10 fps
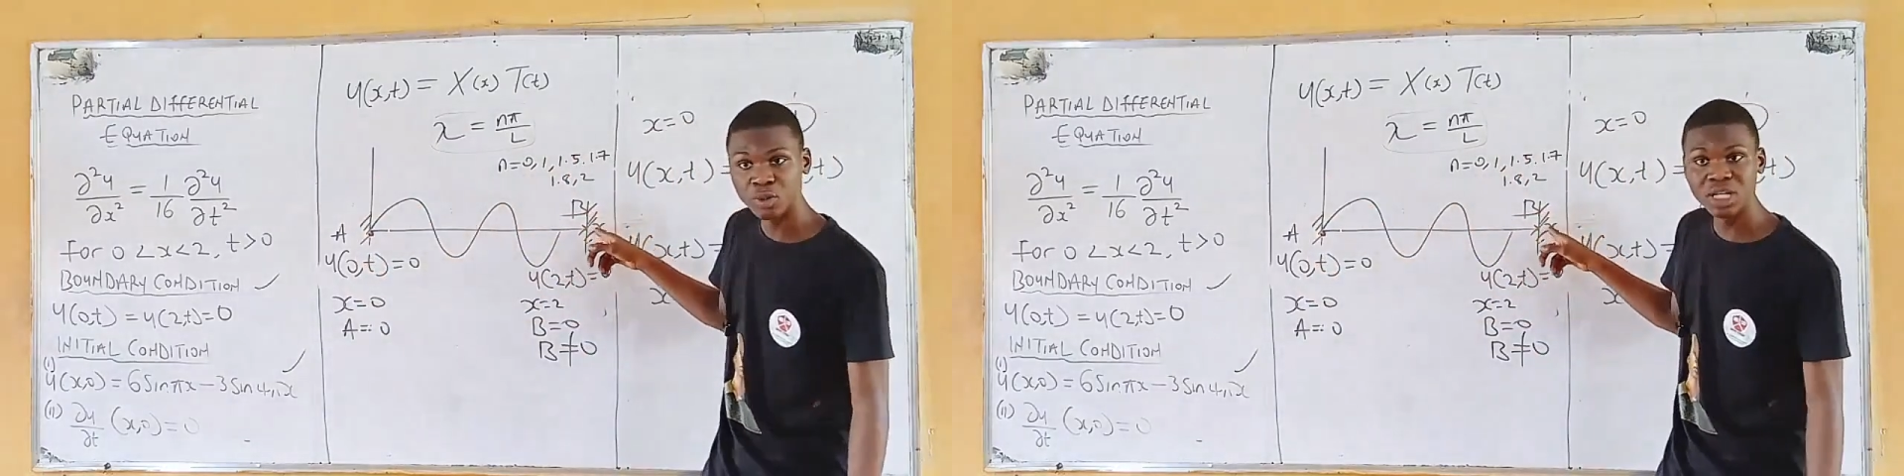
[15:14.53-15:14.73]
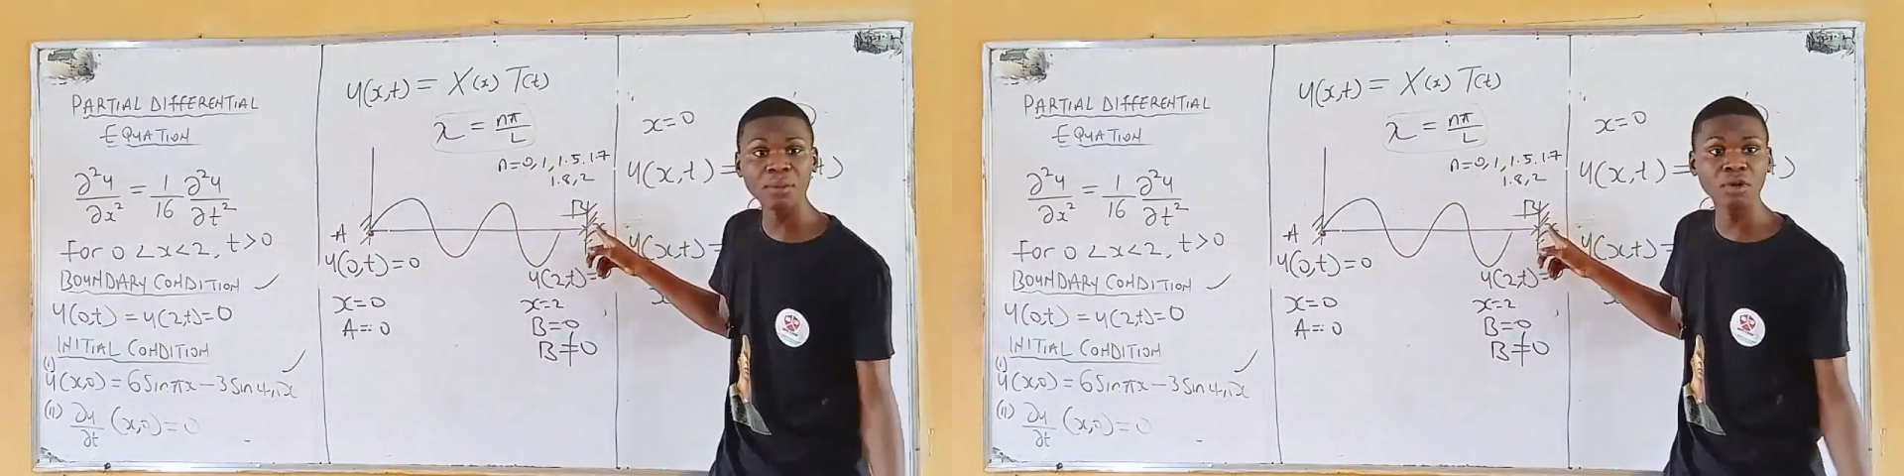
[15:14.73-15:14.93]

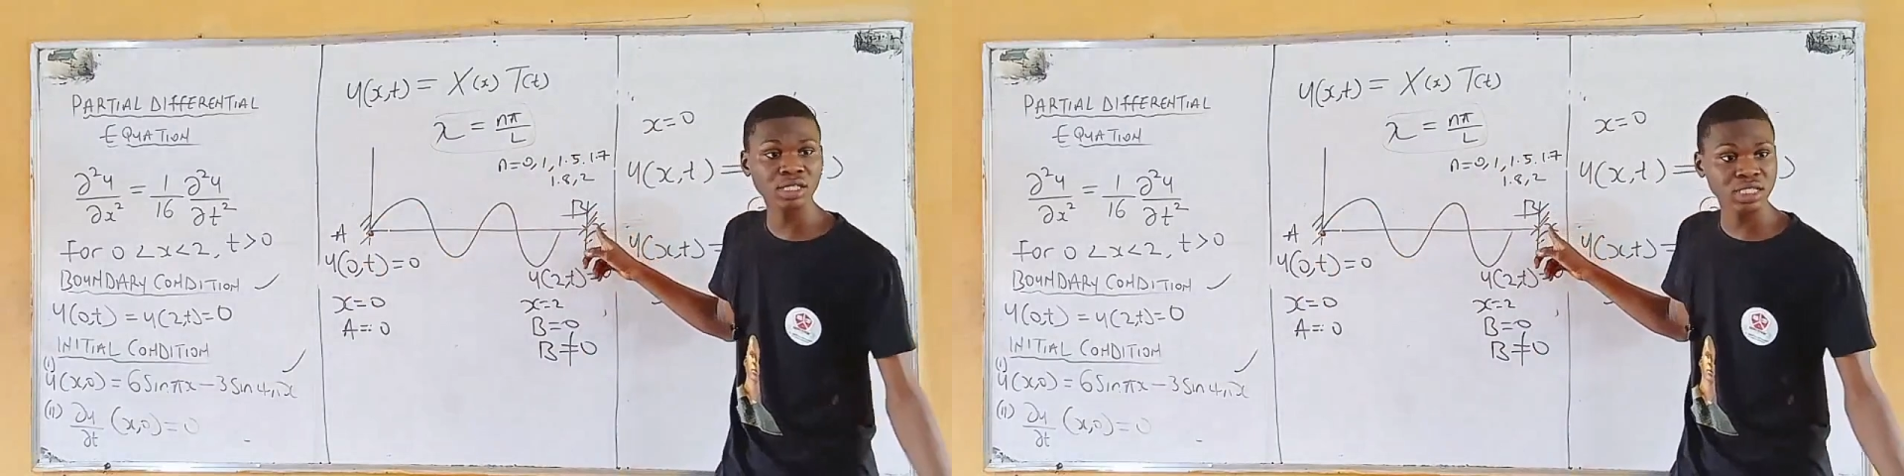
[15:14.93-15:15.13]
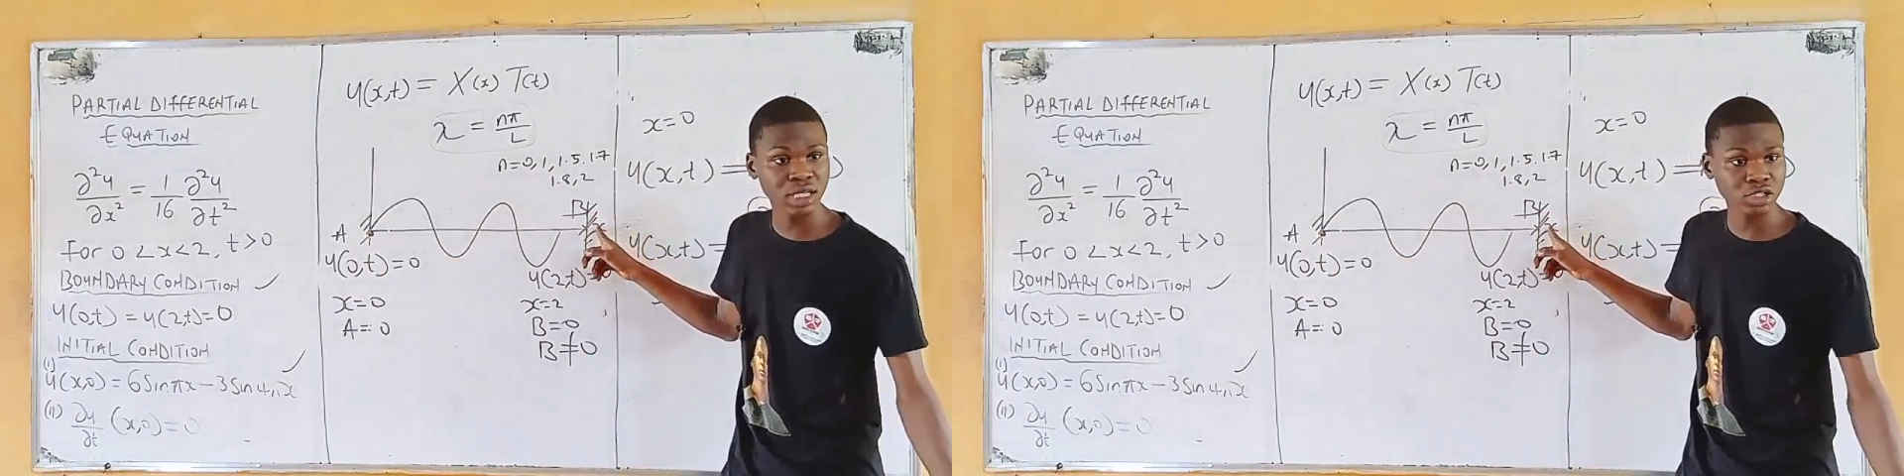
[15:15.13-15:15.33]
will there be
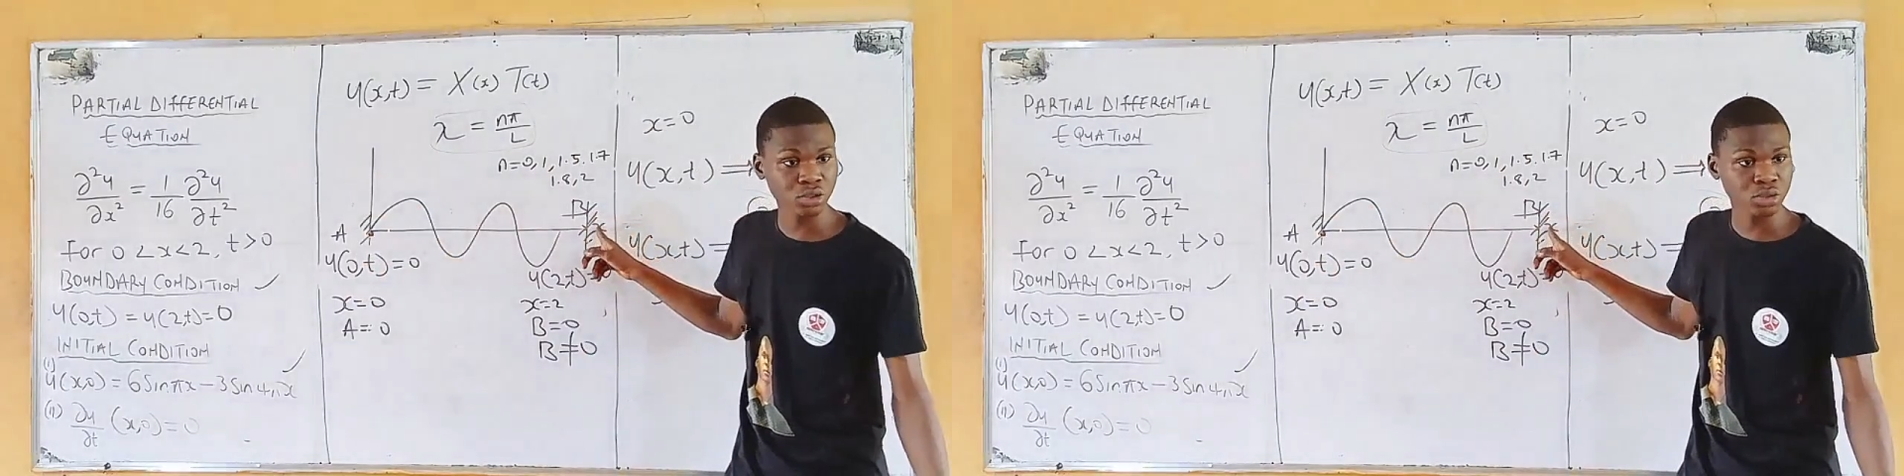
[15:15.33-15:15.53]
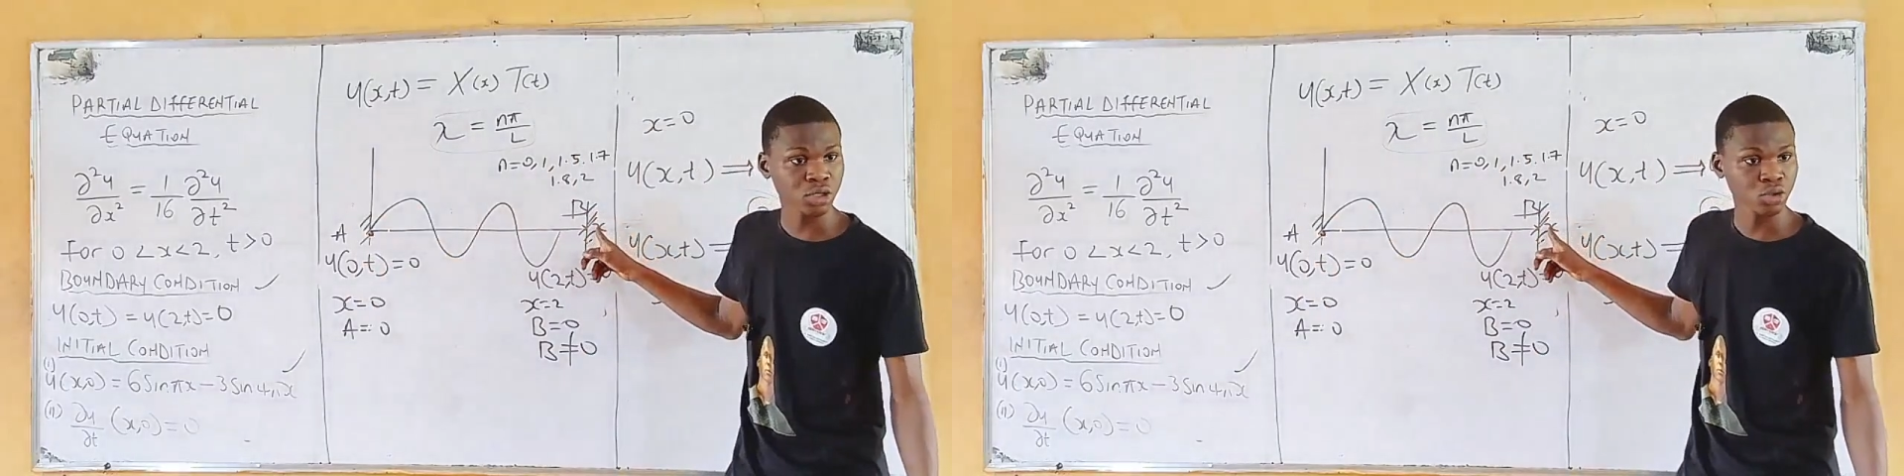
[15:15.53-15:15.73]

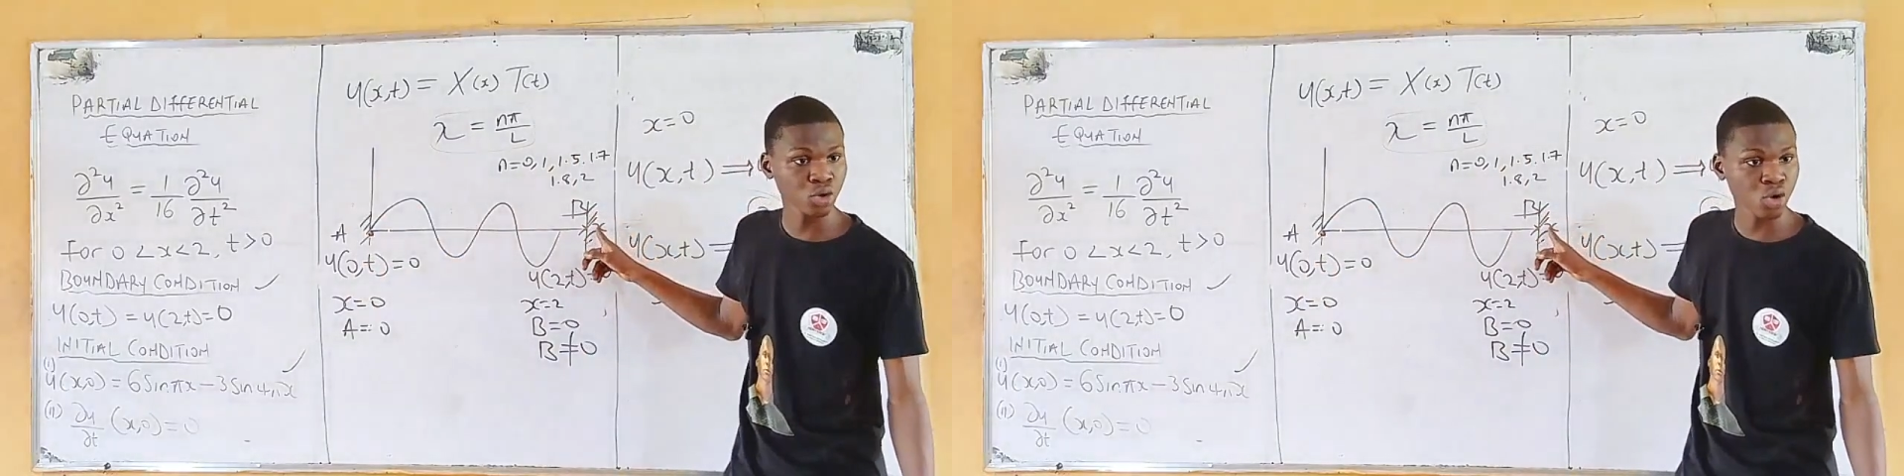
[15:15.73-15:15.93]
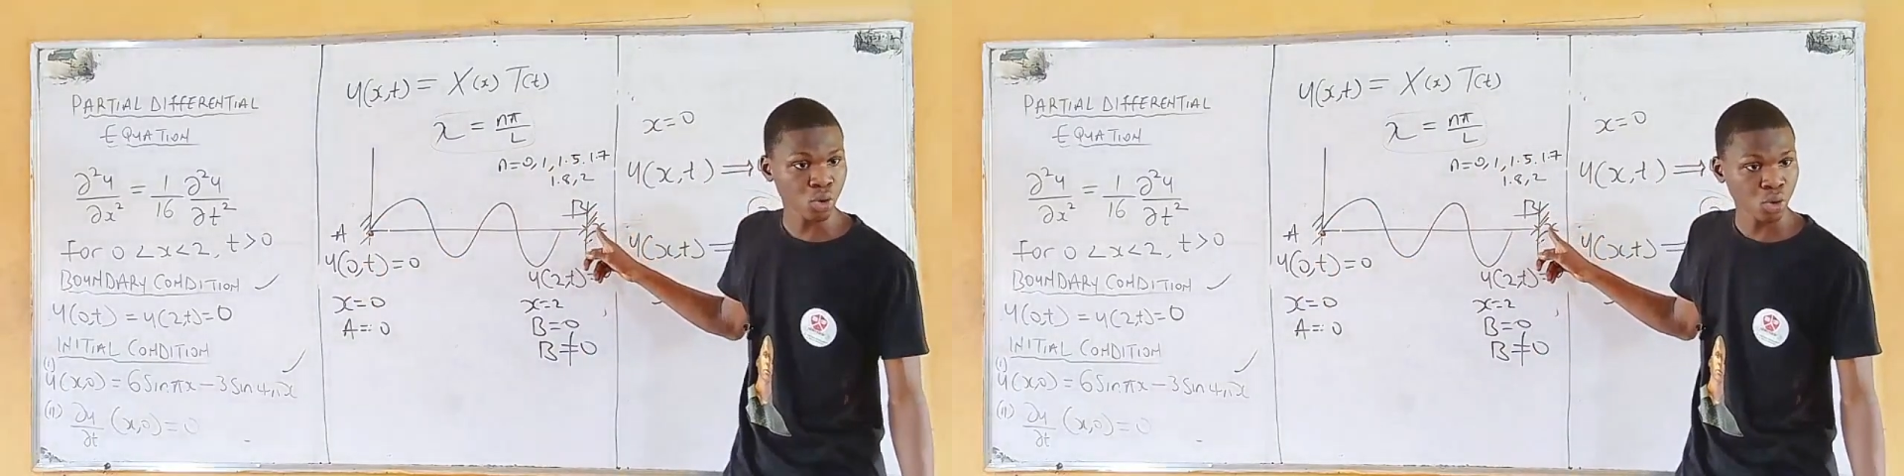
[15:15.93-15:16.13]
oscillation?
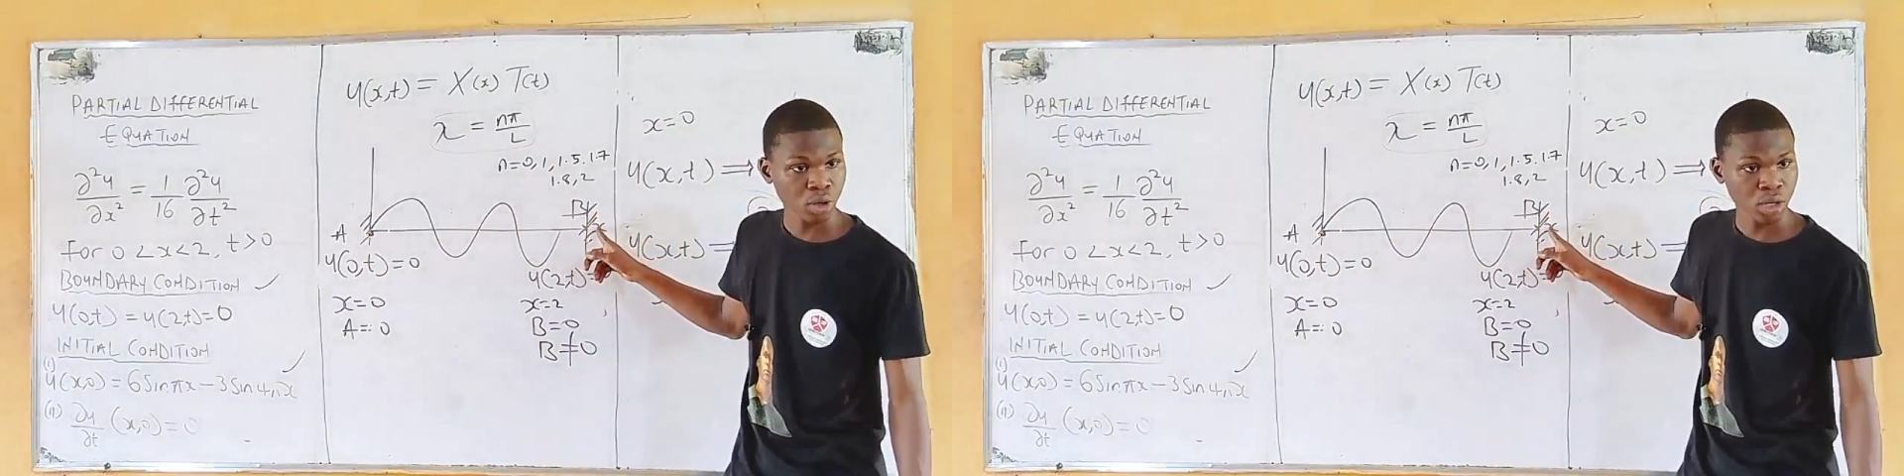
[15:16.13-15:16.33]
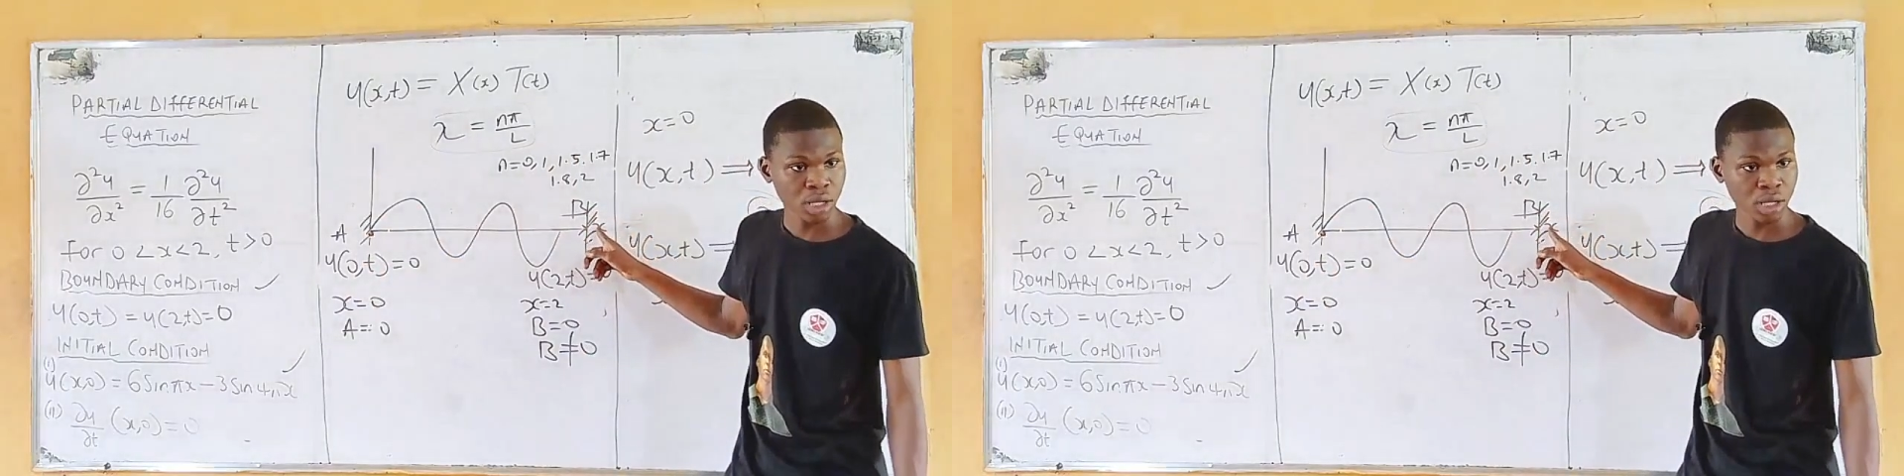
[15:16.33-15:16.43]
No.